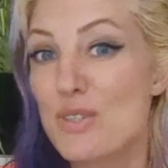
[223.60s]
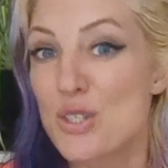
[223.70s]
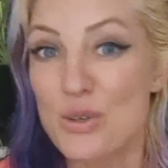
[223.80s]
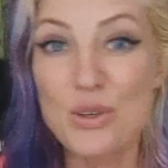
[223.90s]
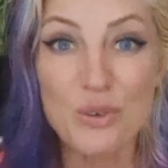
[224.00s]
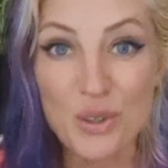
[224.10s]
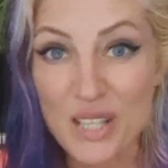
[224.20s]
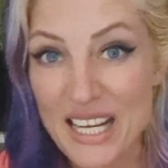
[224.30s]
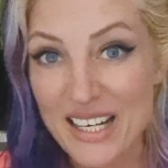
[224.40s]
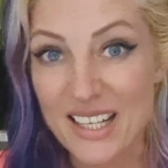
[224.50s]
sooner or
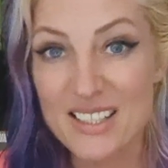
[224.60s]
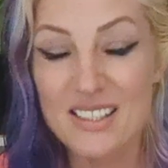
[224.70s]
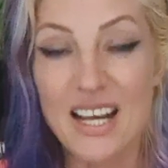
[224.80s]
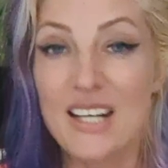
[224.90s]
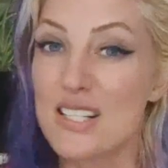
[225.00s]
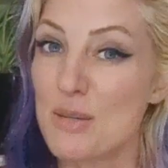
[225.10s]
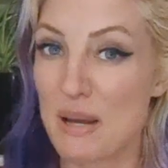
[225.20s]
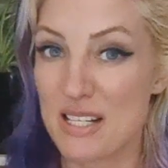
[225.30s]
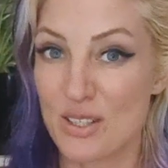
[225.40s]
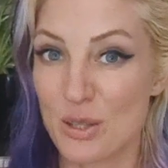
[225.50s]
later, and it
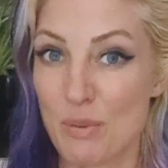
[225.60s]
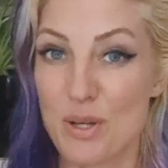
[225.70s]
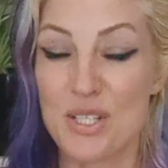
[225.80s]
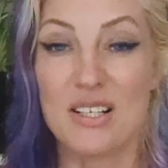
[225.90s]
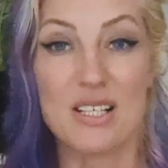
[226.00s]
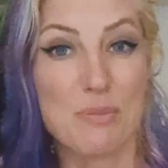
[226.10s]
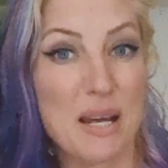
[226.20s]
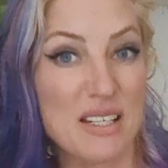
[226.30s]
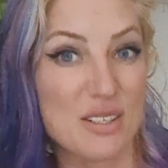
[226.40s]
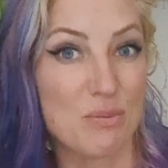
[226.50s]
depends on the person, it
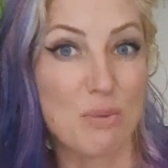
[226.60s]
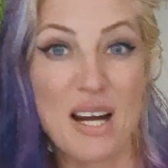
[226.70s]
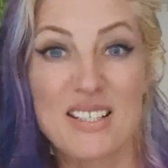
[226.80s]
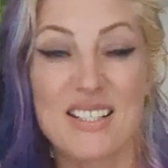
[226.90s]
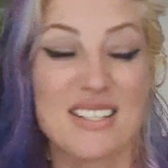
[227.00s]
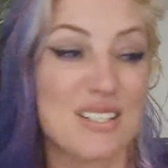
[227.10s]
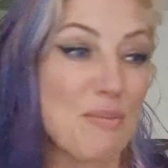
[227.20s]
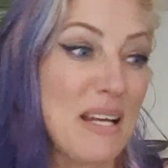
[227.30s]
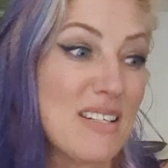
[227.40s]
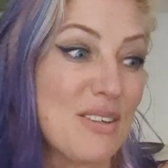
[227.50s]
depends on practice, it
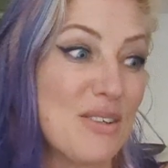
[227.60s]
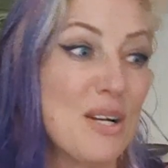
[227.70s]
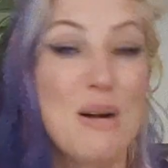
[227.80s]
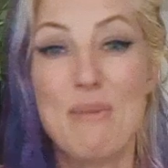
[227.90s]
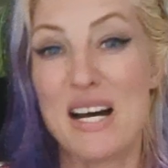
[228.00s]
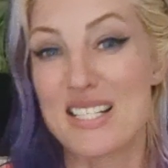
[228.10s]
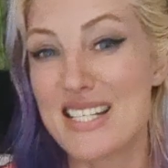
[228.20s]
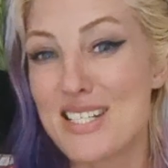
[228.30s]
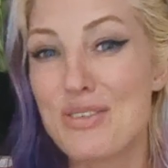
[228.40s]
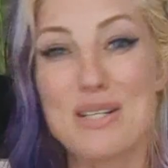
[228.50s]
depends on past
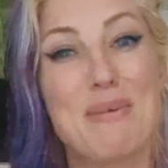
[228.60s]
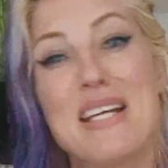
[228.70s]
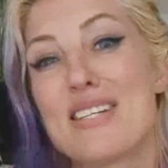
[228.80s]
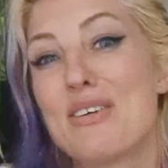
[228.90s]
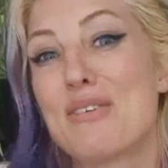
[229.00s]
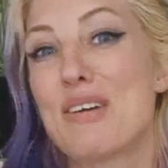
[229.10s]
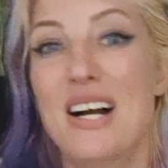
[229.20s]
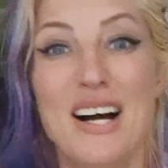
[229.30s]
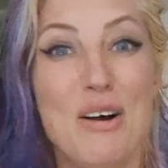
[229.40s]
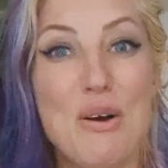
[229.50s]
history, it depends on
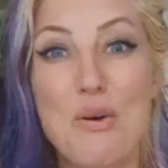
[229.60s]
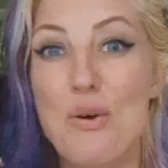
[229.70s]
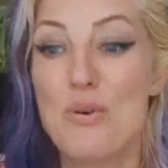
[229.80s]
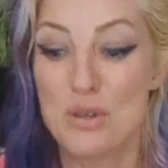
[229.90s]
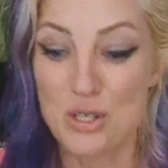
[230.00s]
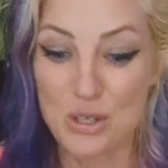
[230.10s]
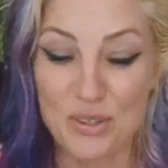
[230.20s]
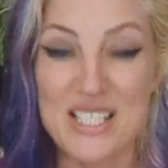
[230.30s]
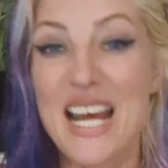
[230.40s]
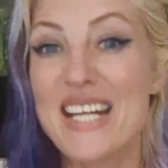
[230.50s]

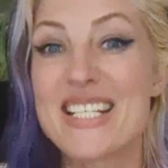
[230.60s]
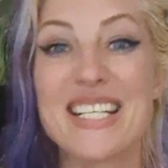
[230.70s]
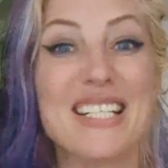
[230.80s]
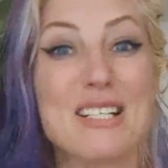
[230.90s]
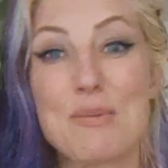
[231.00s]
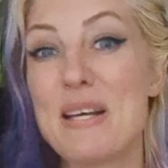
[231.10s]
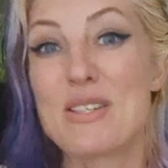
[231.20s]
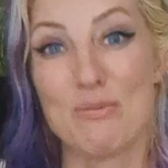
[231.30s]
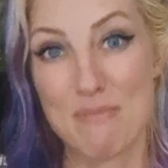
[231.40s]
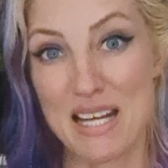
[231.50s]
your intention, it depends
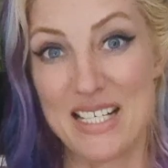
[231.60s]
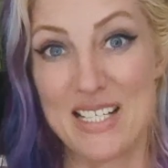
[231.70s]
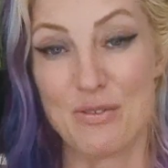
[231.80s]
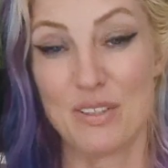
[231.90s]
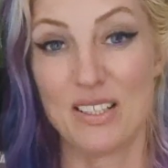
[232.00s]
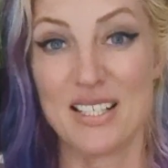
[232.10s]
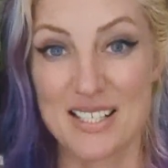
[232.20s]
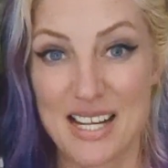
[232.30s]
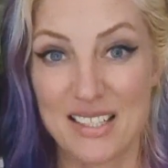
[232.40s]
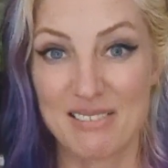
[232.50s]
on many different
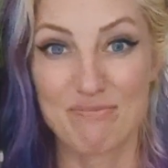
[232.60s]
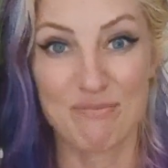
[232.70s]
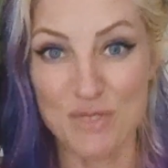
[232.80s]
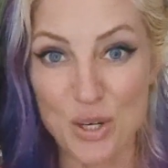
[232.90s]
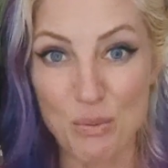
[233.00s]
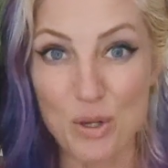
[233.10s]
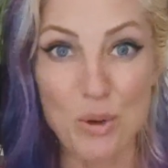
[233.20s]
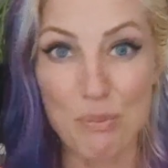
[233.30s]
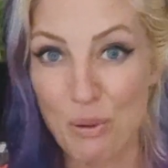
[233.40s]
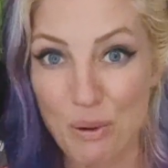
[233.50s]
things, how, you know, what your